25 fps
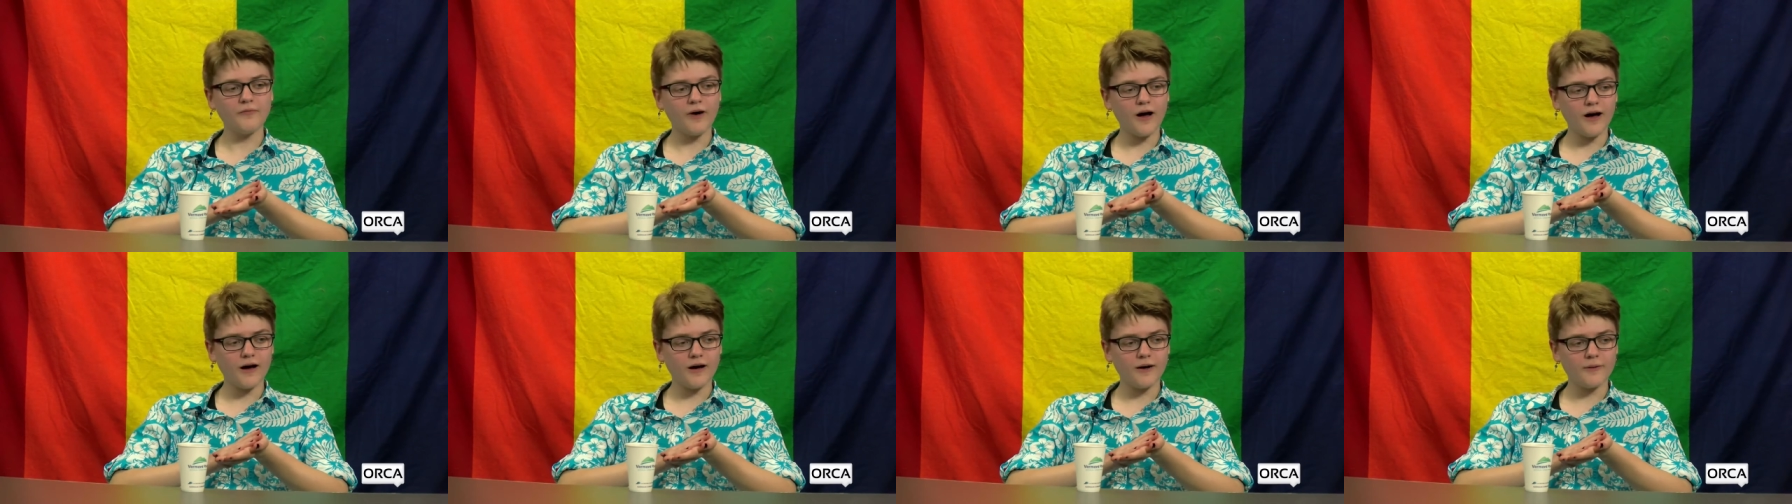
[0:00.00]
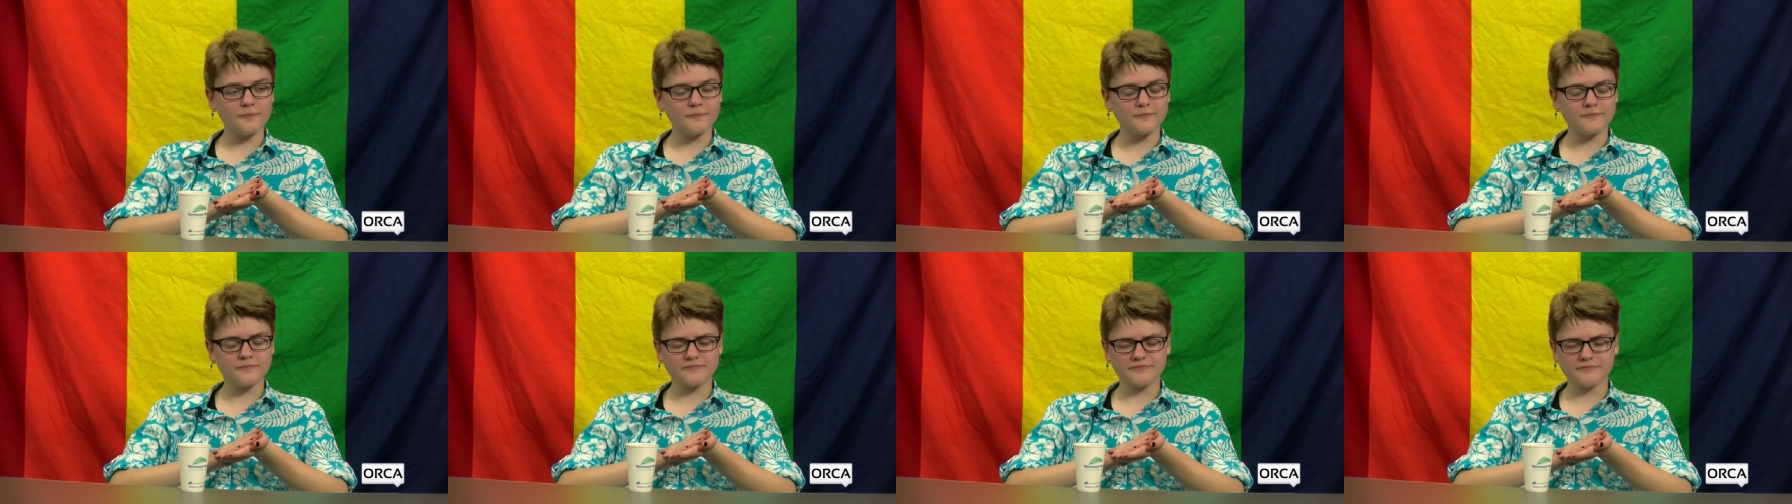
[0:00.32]

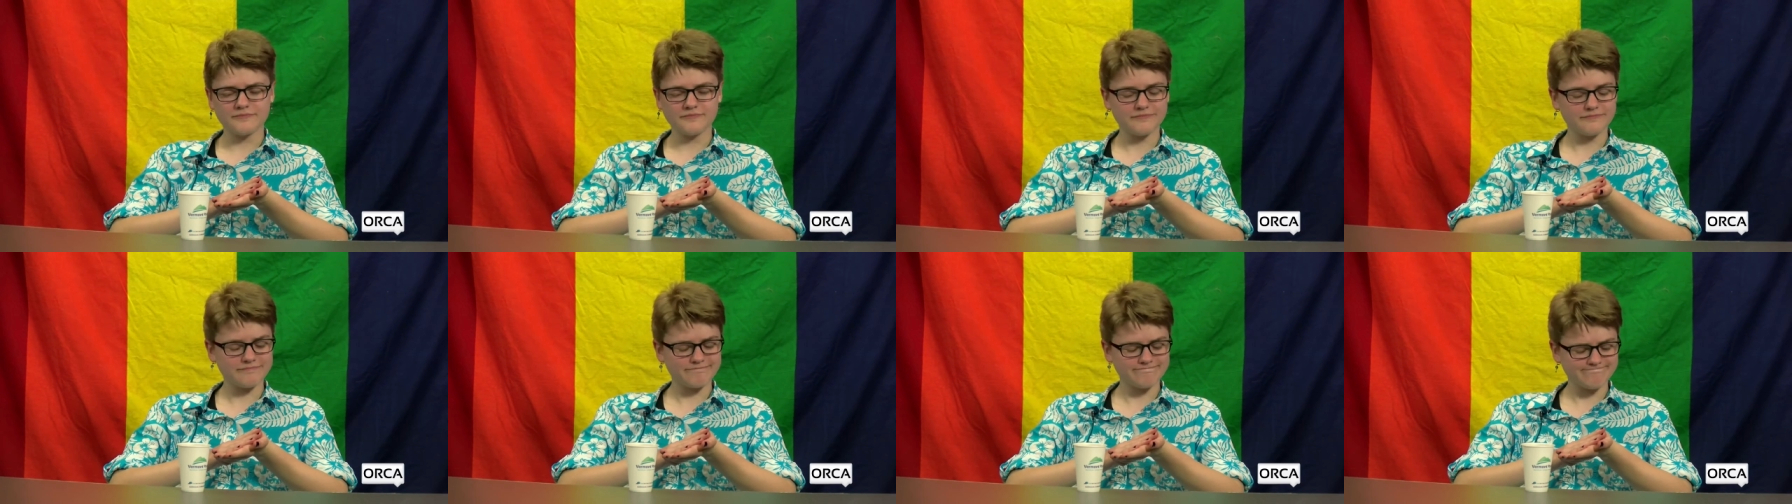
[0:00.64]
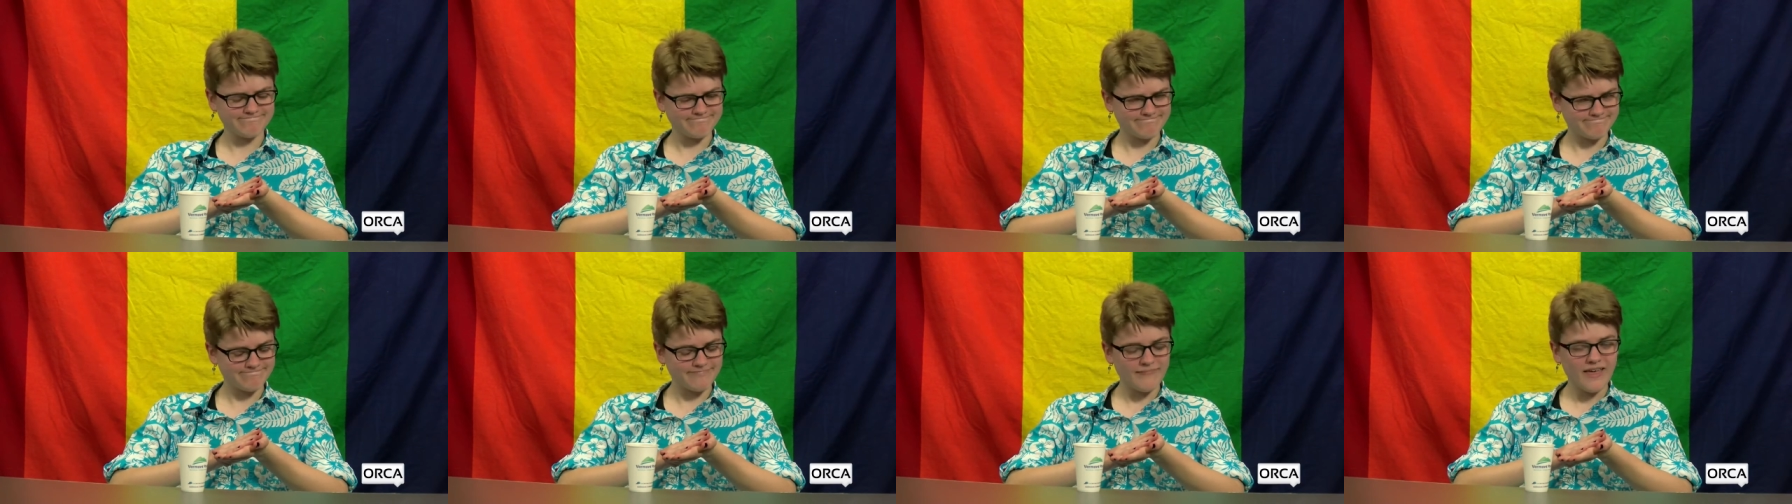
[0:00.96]
um,
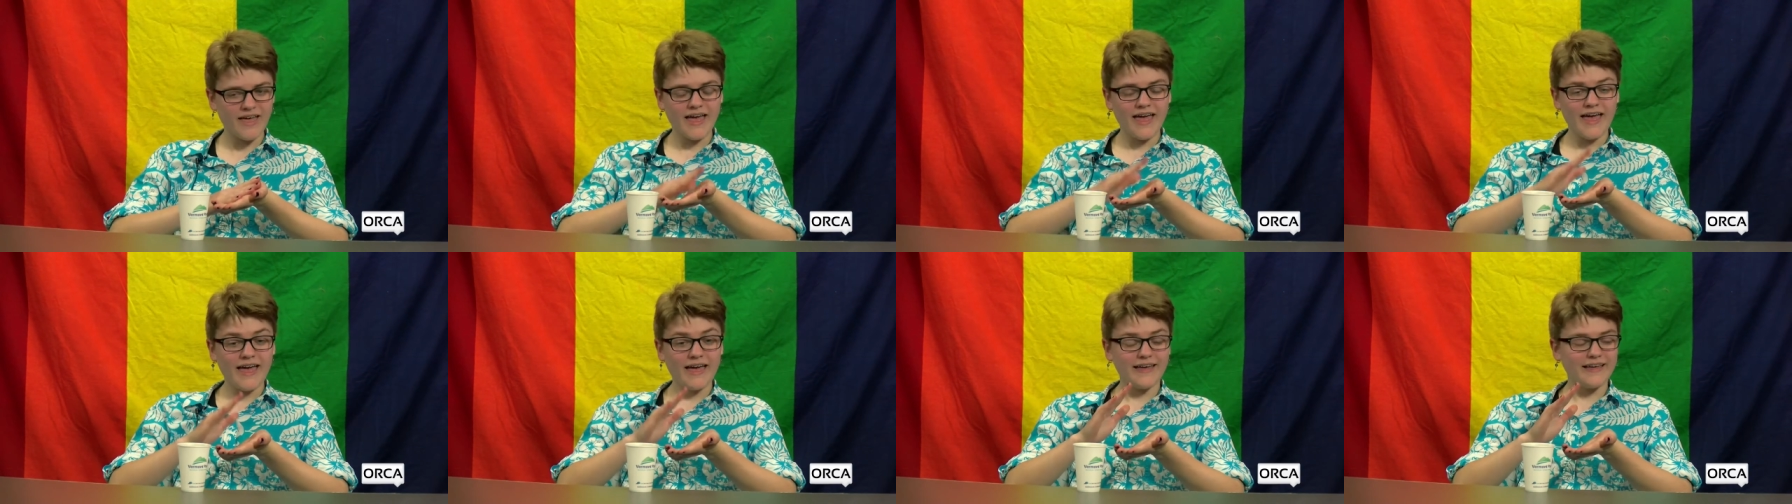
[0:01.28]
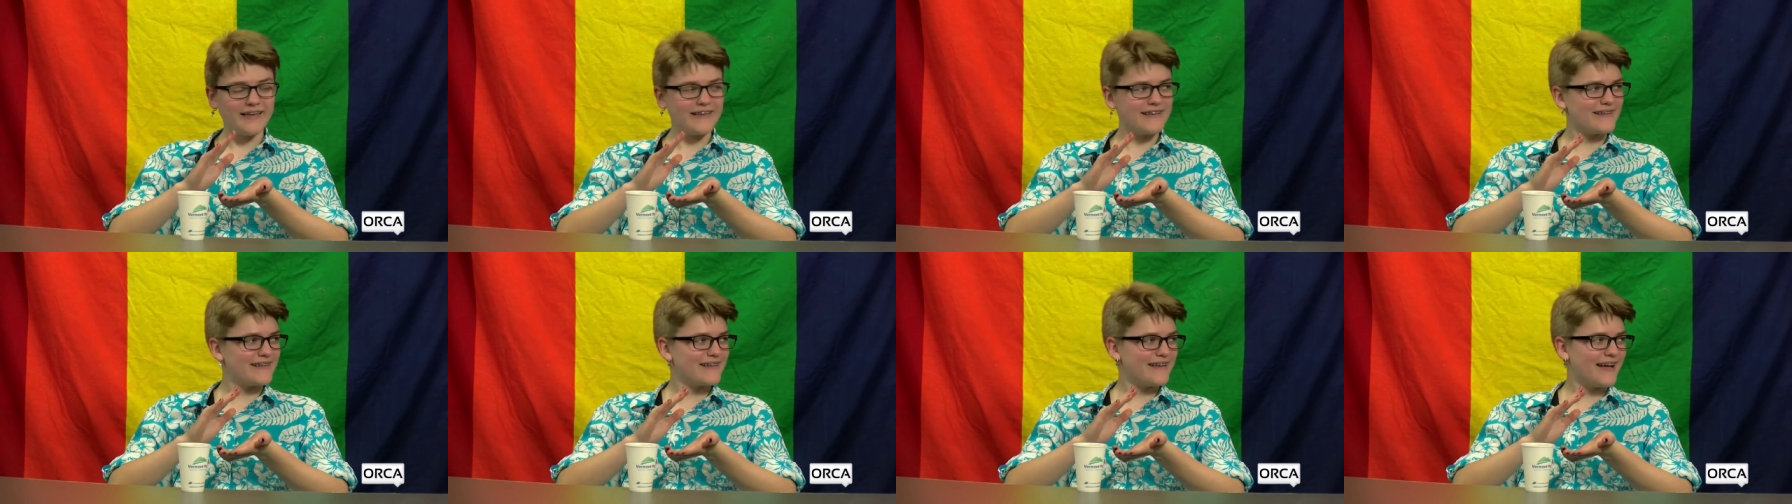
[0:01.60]

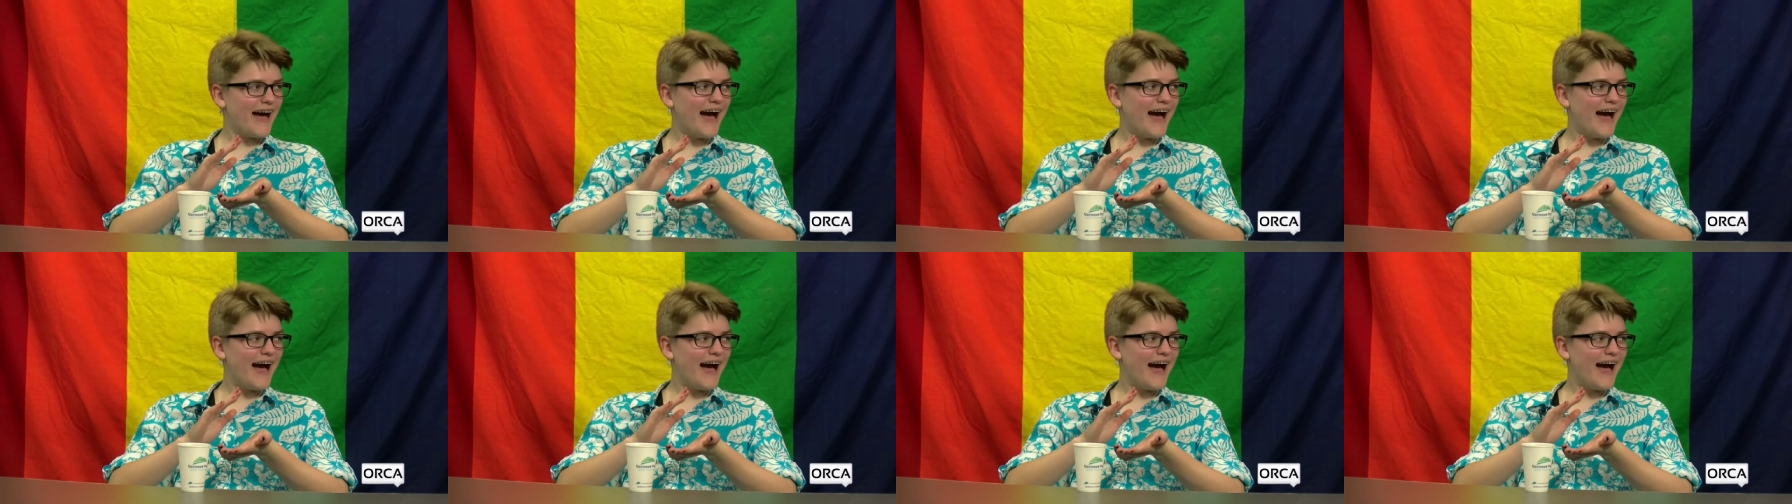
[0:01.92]
Voltron.